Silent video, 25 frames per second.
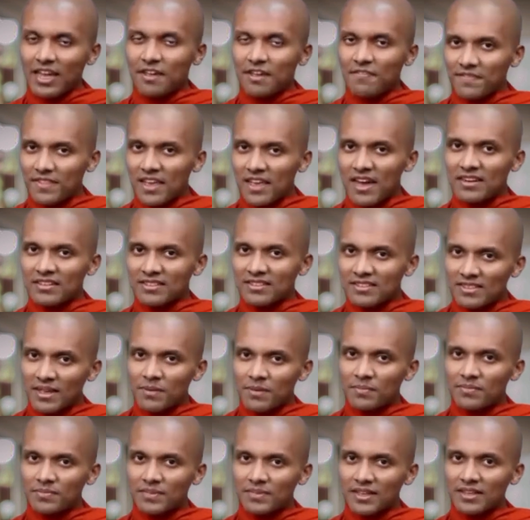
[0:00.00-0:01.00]
if there is
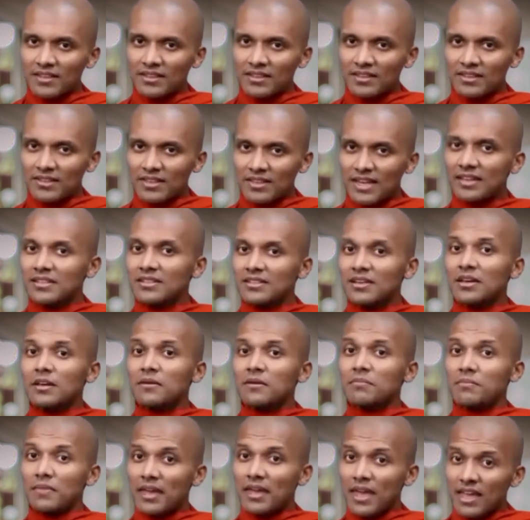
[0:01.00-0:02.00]
something that
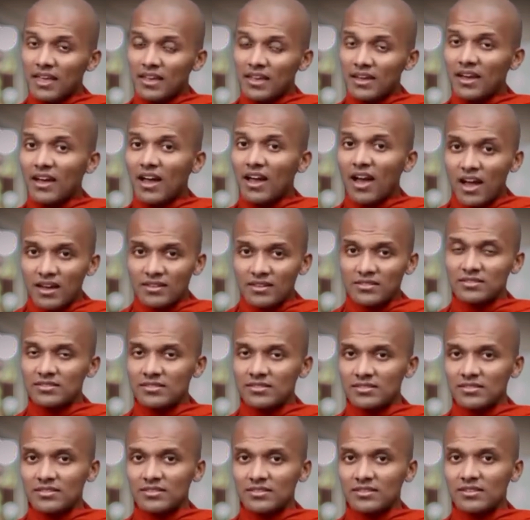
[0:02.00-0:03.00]
makes
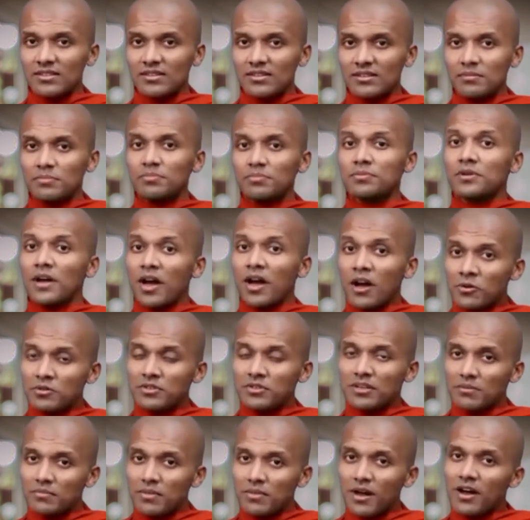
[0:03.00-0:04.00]
us
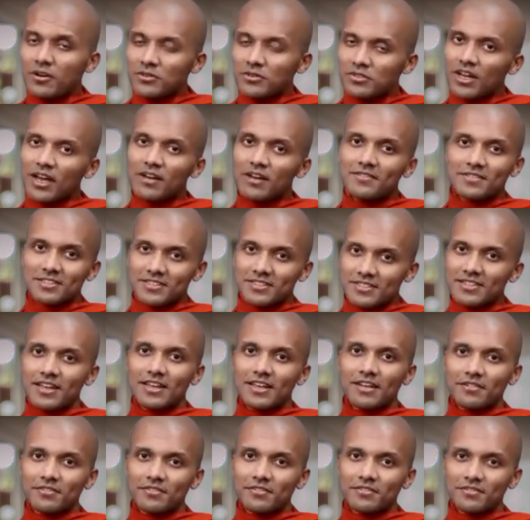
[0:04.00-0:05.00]
proud about
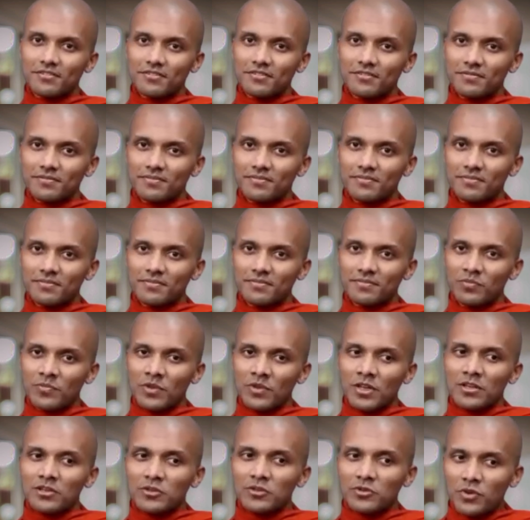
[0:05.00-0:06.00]
ourselves,
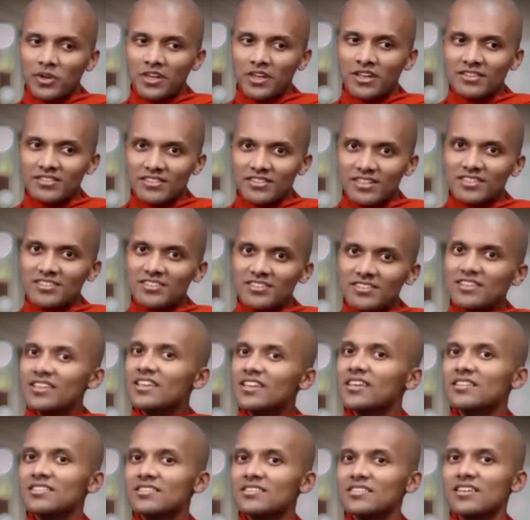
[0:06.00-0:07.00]
doing such
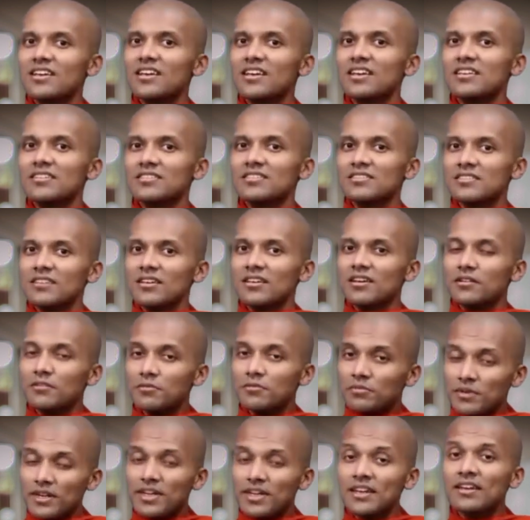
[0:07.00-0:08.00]
things is a
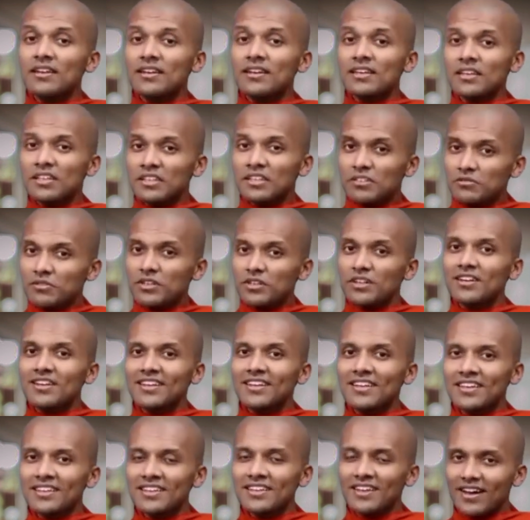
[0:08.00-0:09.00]
really,
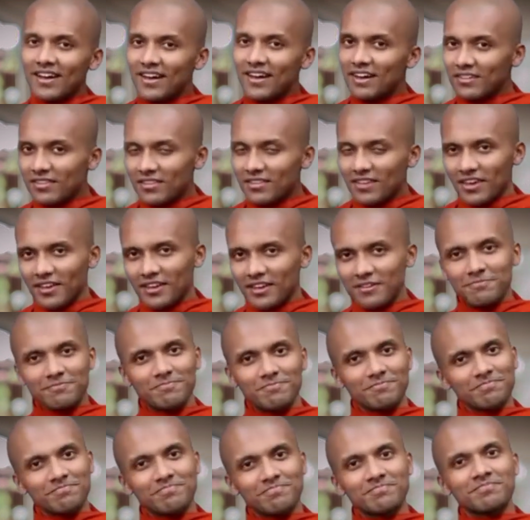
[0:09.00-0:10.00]
really hard thing.
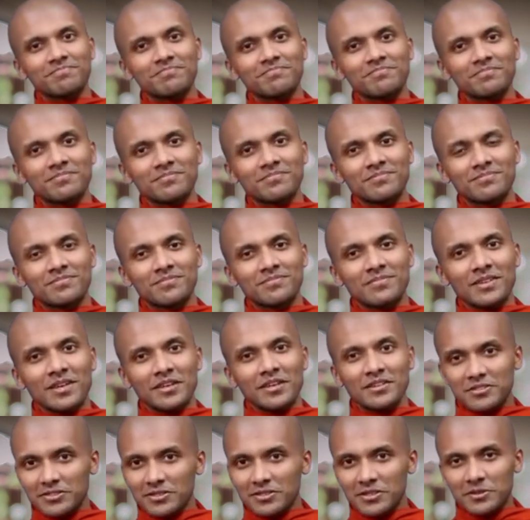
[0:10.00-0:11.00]

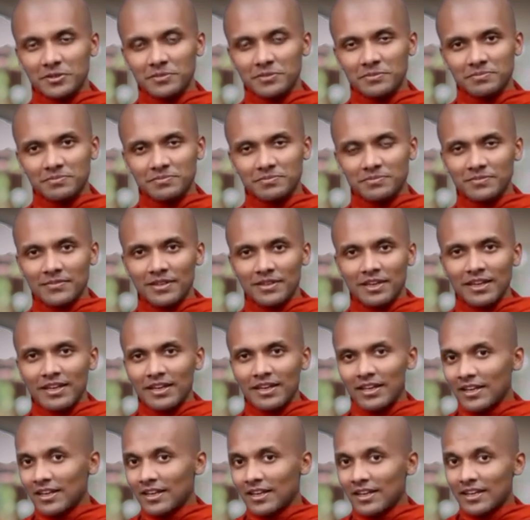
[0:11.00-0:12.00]
So,
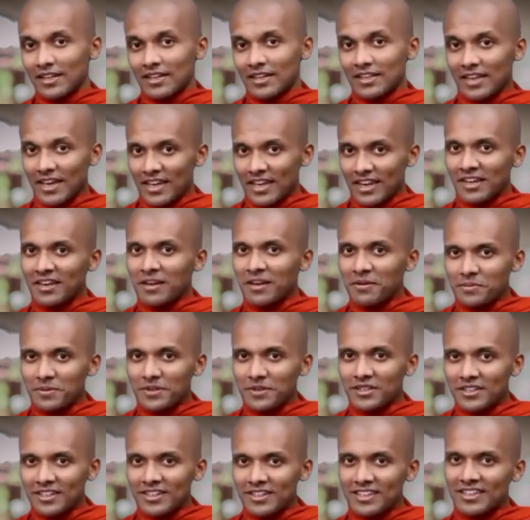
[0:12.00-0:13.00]
getting up
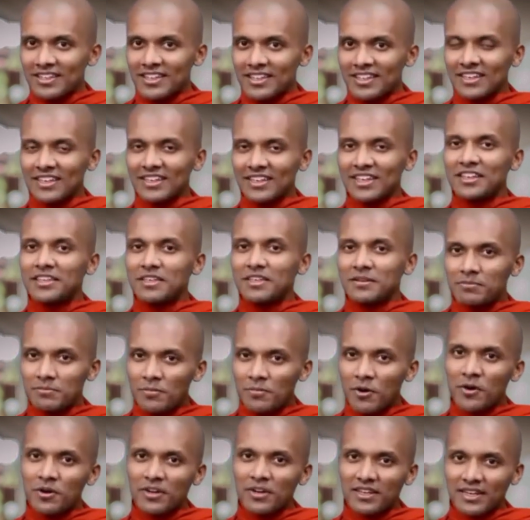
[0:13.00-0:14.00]
early in the
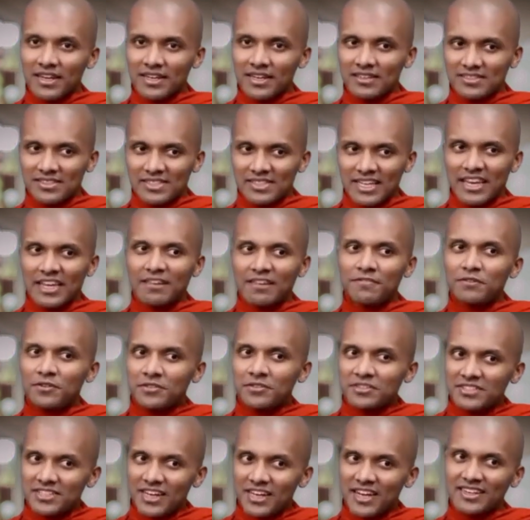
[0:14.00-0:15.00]
morning and sitting
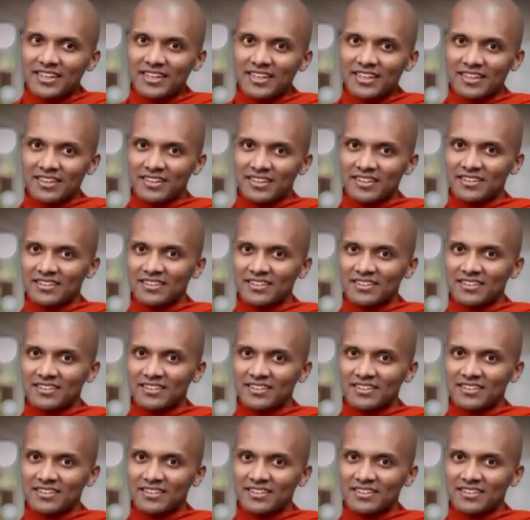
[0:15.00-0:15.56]
for studies